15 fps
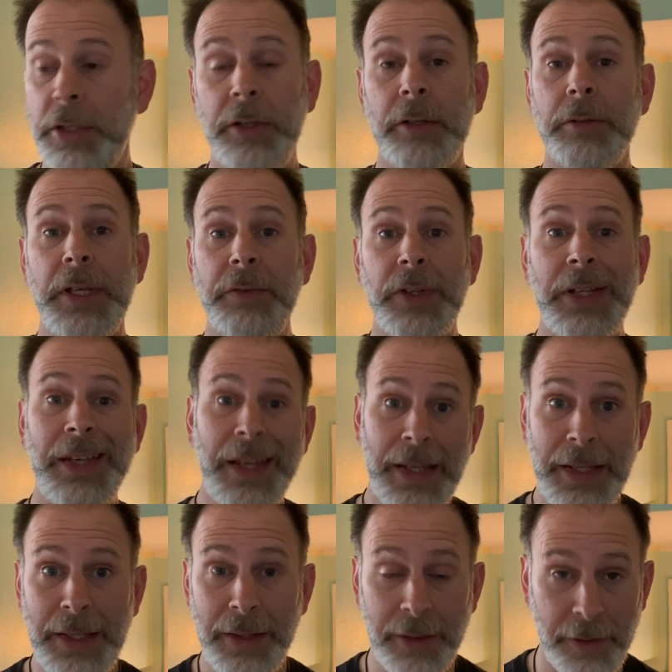You don't even
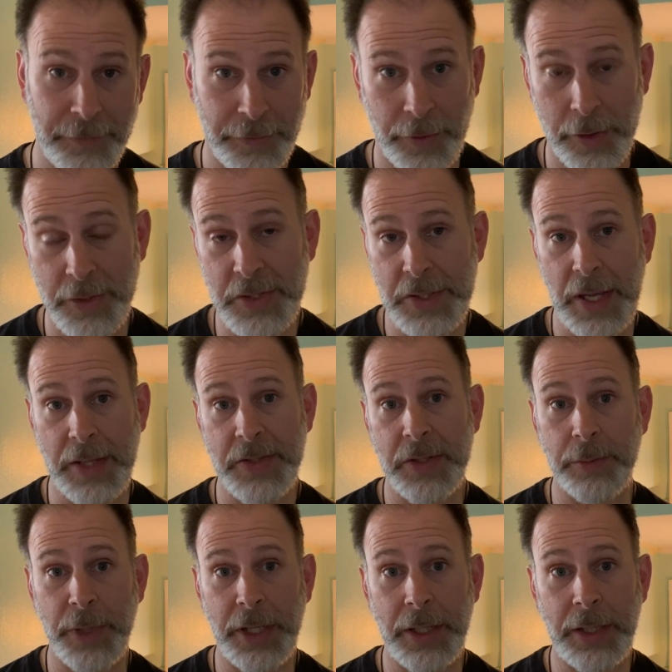need the First
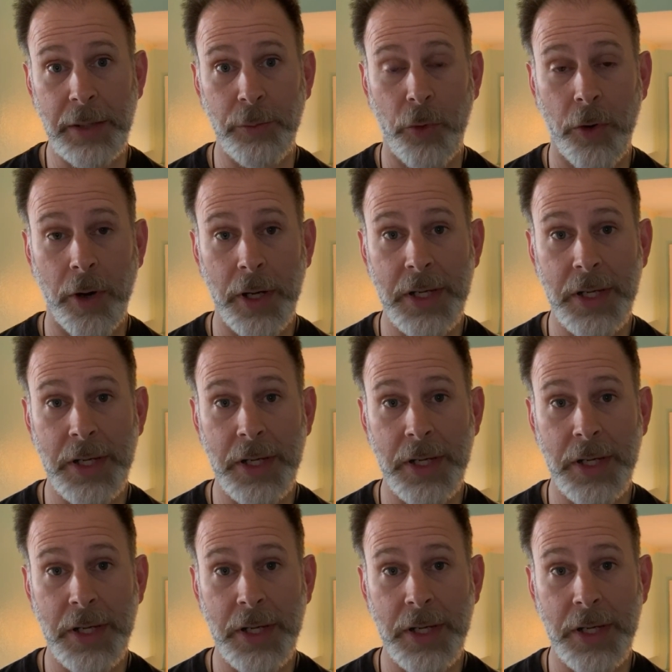Testament anymore